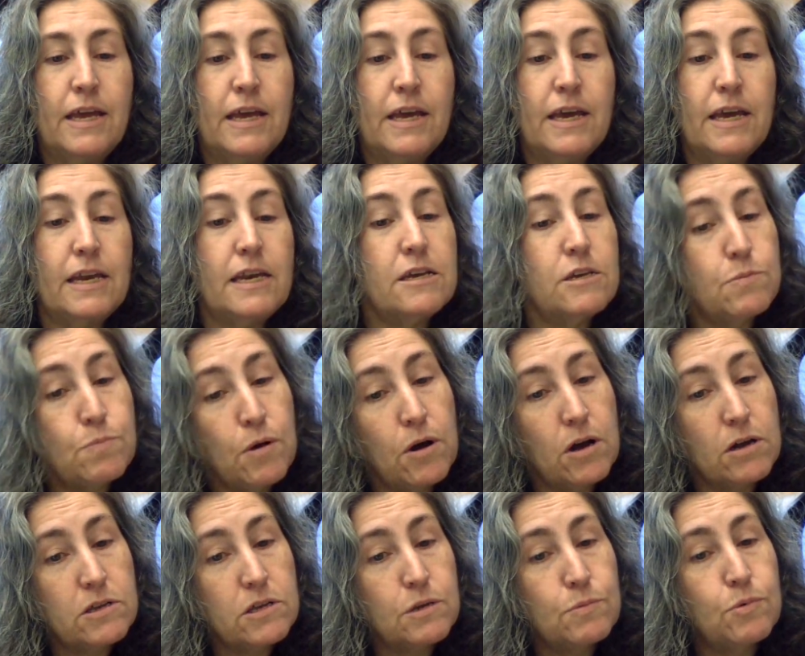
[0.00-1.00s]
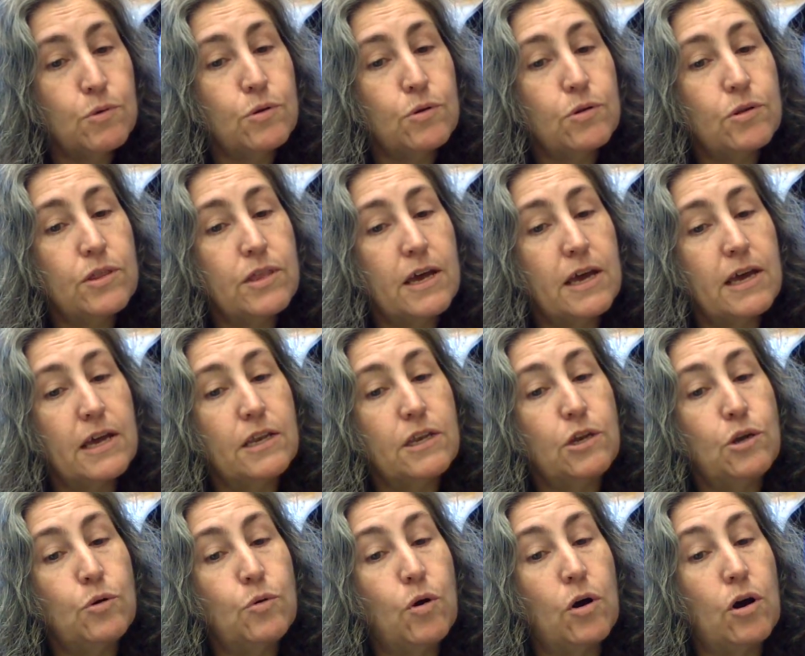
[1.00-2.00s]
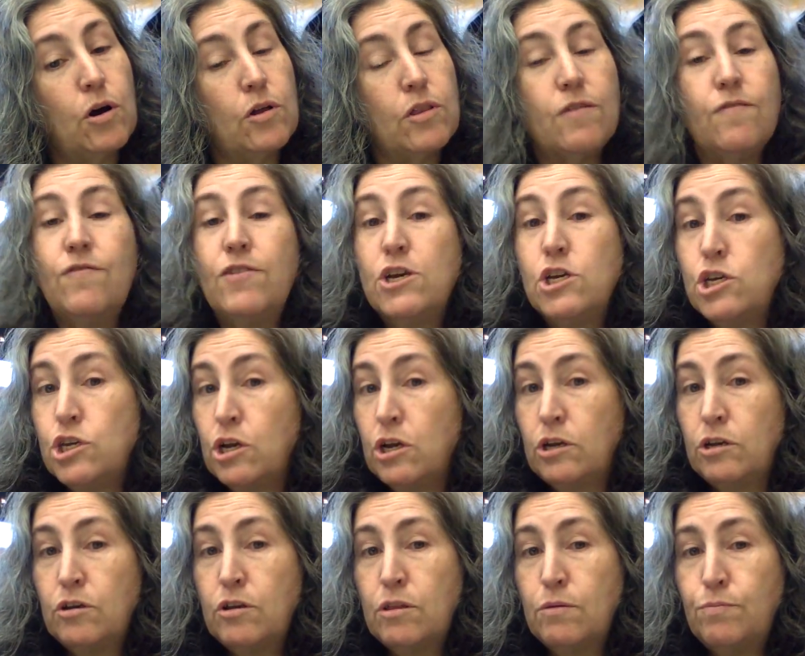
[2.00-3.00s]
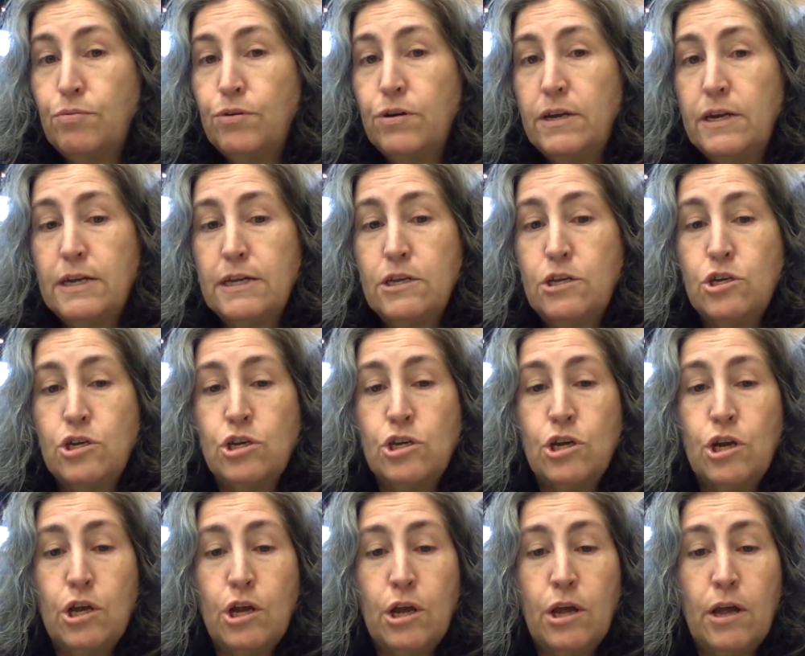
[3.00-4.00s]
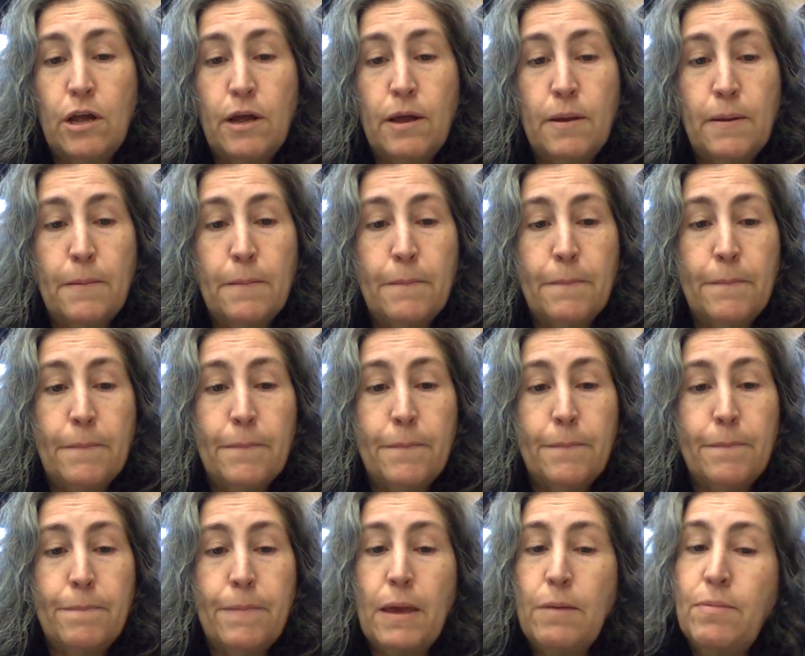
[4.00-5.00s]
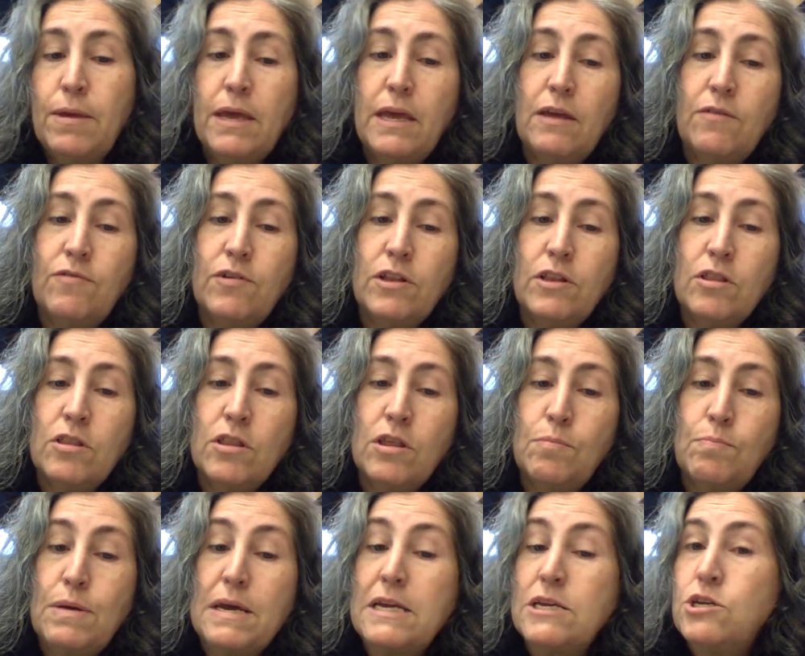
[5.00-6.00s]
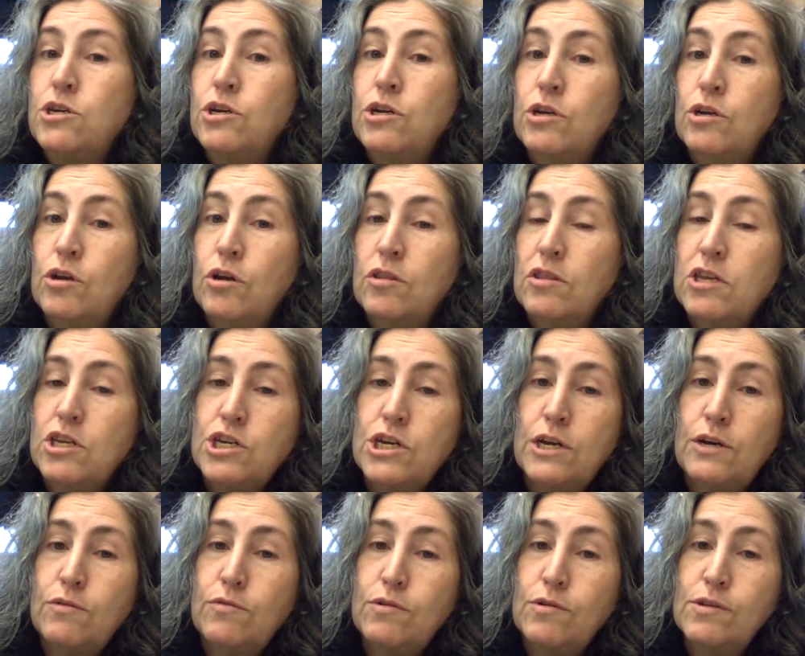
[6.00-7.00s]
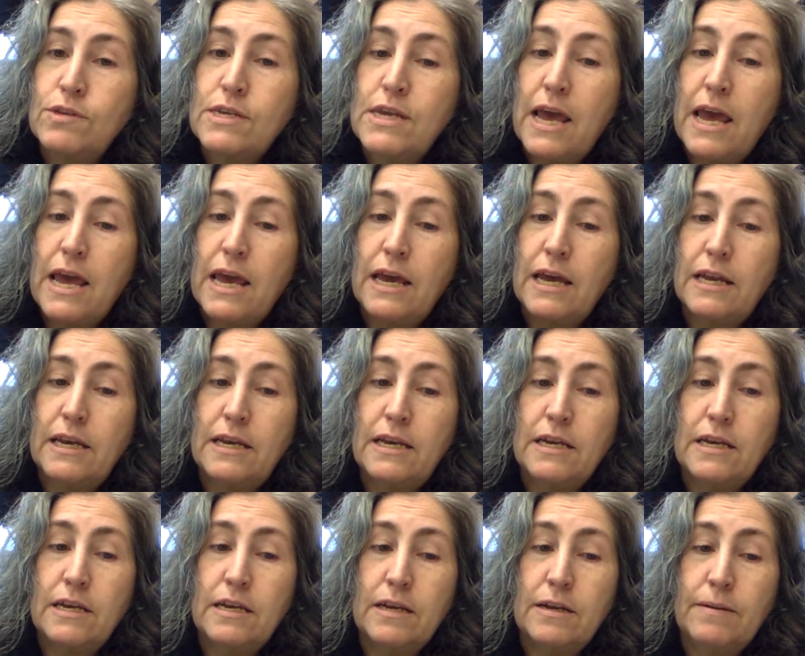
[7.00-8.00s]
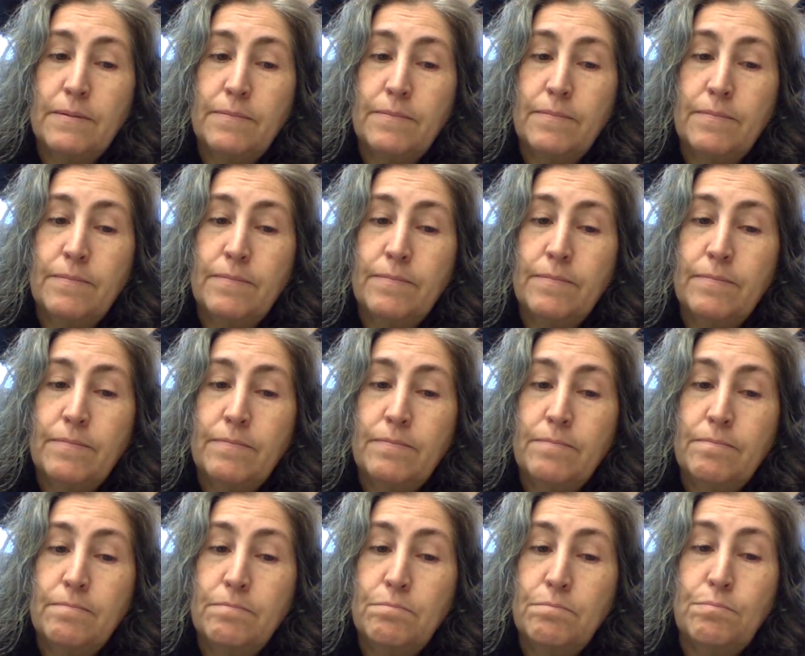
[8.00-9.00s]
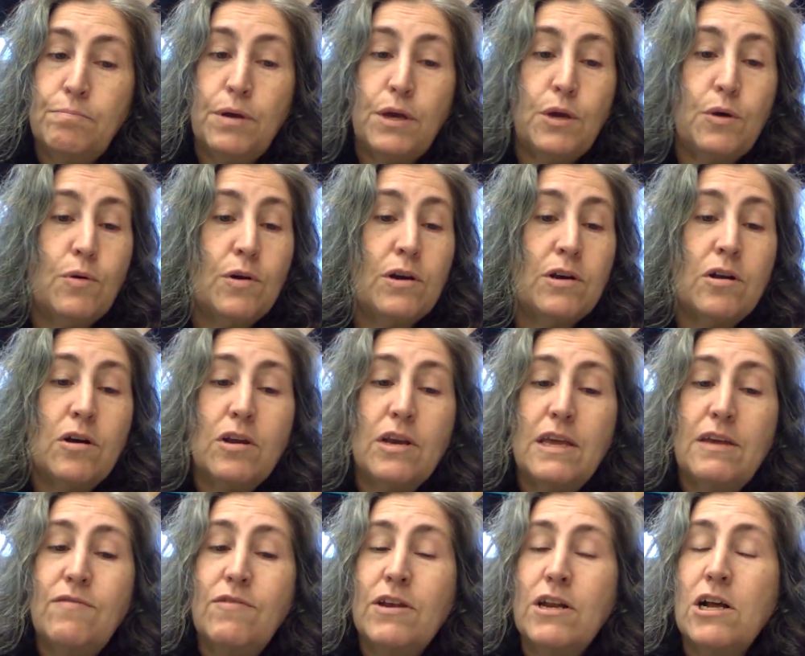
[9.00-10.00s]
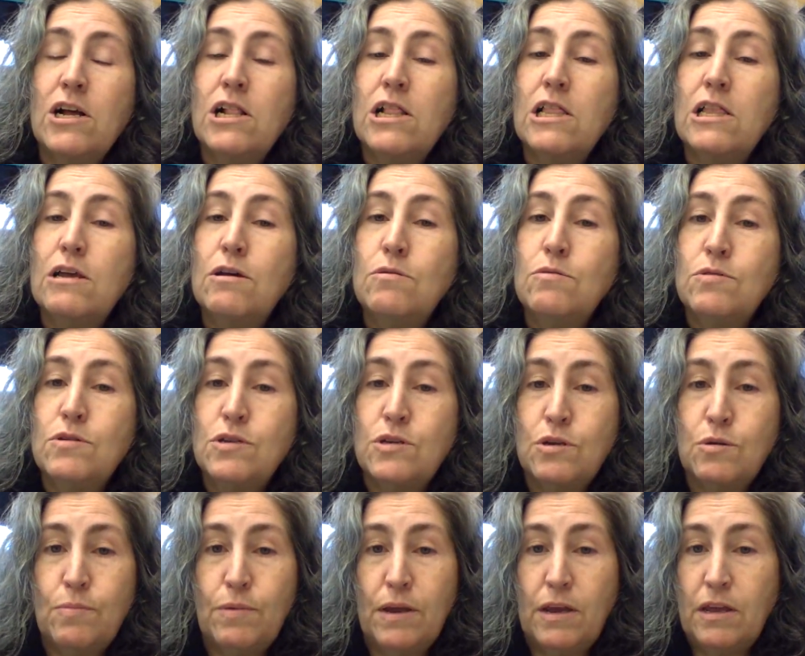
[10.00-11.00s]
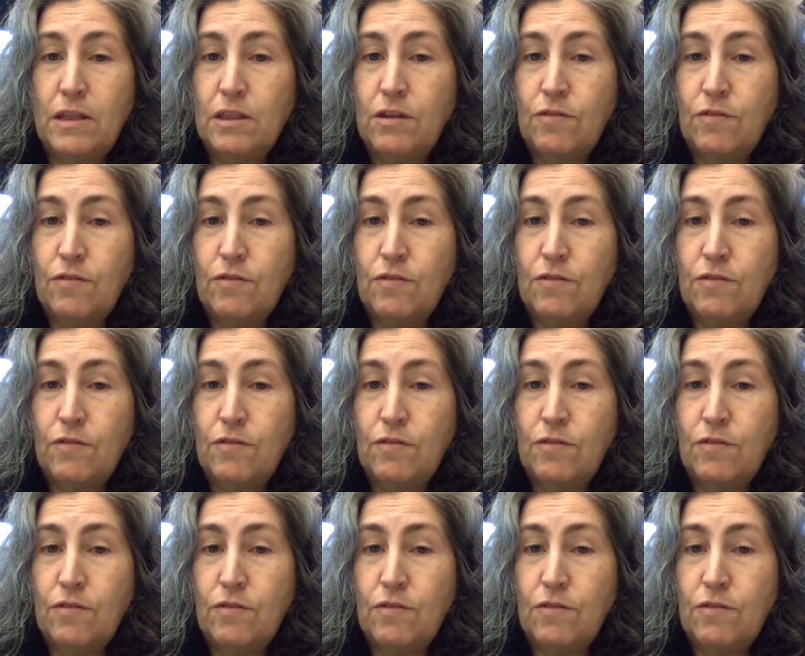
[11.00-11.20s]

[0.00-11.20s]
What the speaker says: It is possible that you are the fish under the bridge, maybe even the pigeon on the general's head. But you are not even close to being the